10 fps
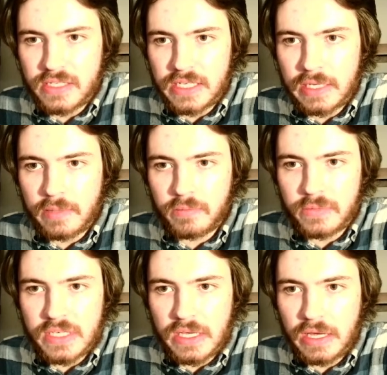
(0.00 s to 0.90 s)

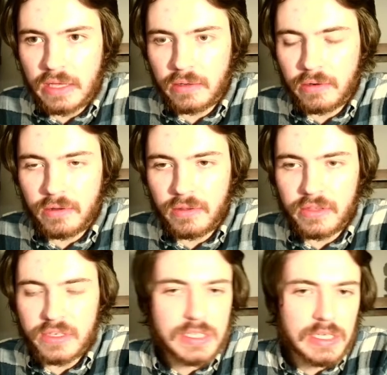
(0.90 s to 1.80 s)
teams in
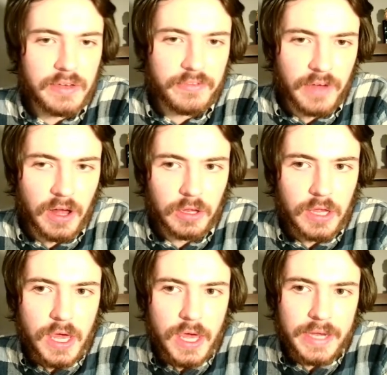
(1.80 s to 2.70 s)
the CFL.
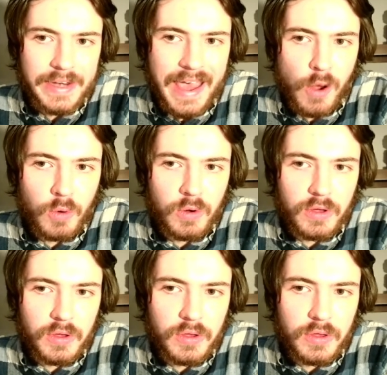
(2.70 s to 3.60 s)
Now,
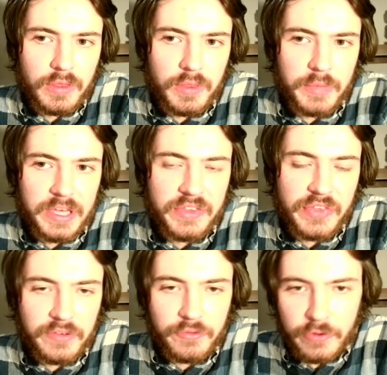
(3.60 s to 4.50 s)
the big
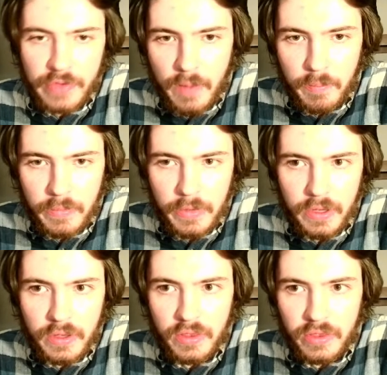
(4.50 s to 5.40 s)
thing for them
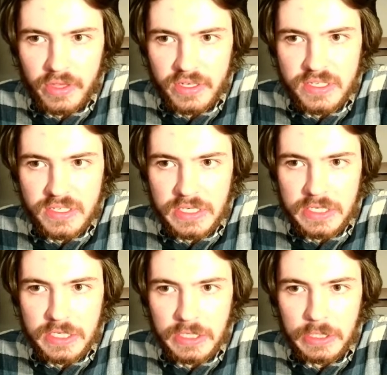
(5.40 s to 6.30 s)
this
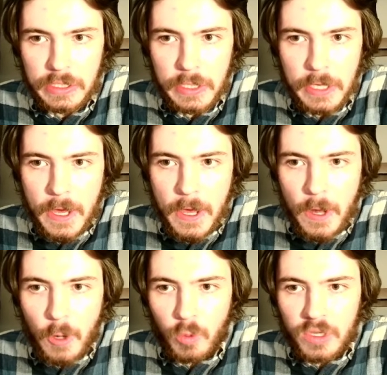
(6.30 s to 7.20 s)
season
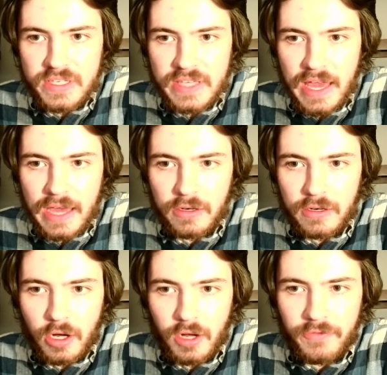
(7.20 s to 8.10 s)
was that
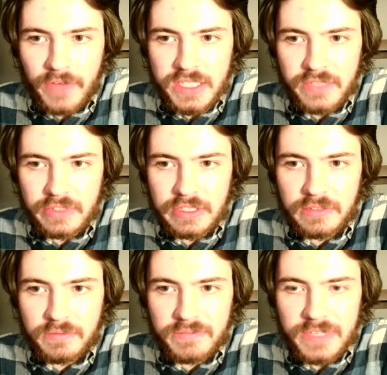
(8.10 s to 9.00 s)

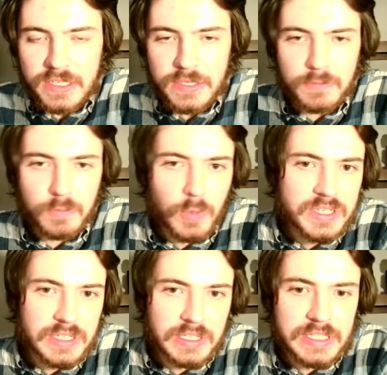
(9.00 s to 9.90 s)
offensively, this
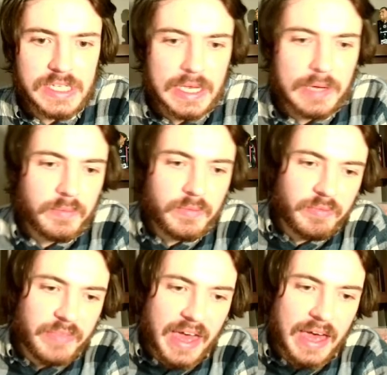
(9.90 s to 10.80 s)
wasn't a
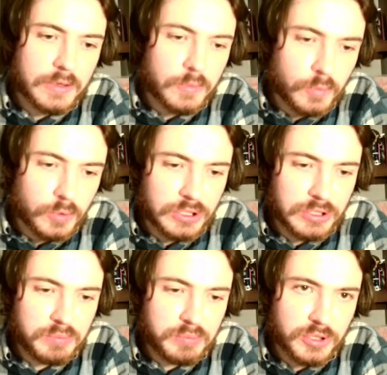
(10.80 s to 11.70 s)
team that
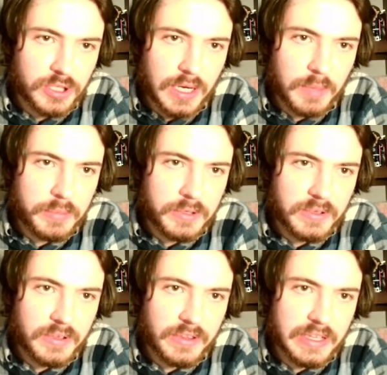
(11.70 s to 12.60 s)
would put up
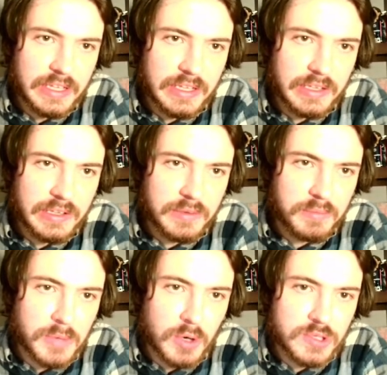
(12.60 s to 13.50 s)
the
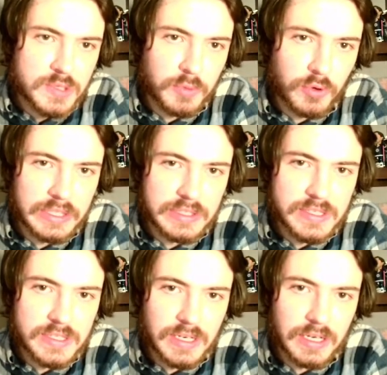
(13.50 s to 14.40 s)
most
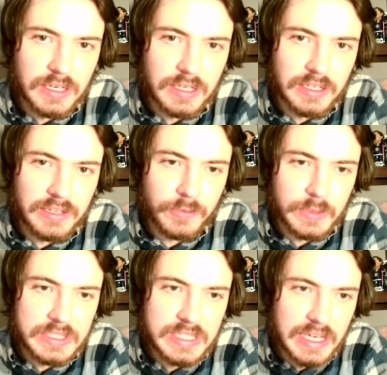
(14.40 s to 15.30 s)
points. If
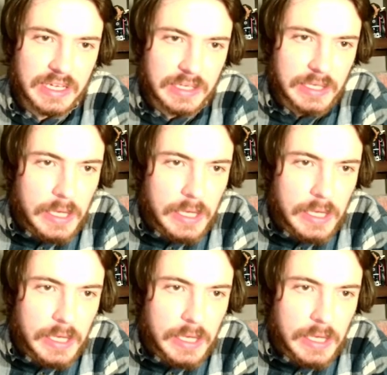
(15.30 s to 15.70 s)
we take